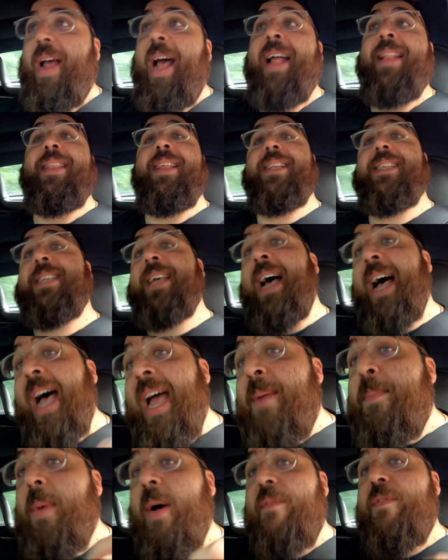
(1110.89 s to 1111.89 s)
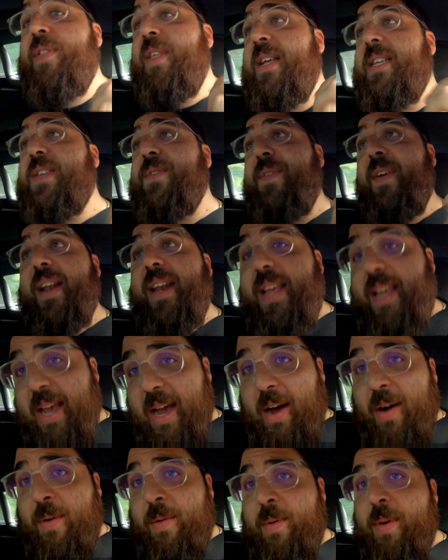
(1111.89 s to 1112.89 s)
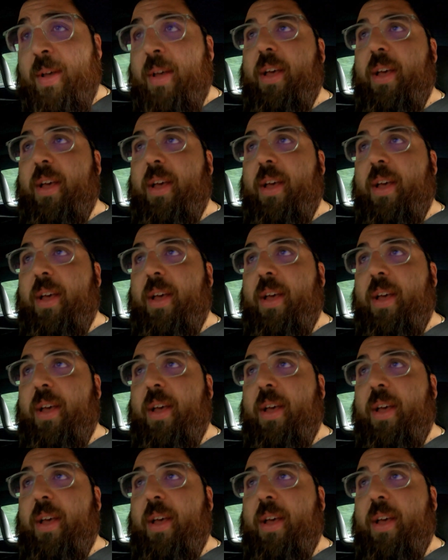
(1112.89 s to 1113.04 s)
at the time of this video,